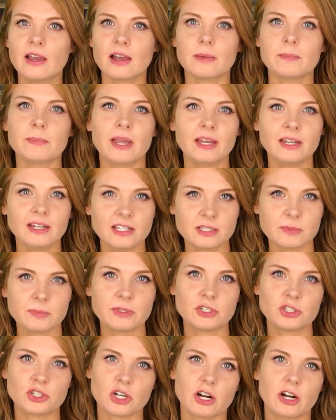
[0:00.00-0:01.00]
a man has
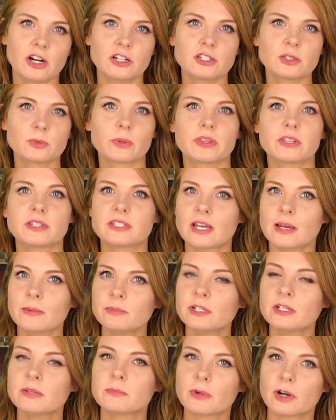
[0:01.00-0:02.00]
been charged with
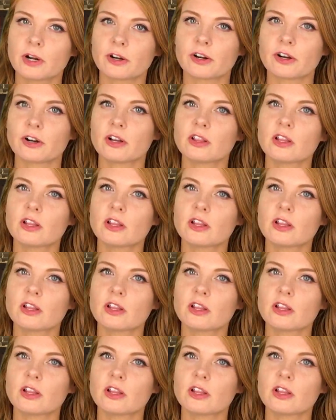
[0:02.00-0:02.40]
attempted murder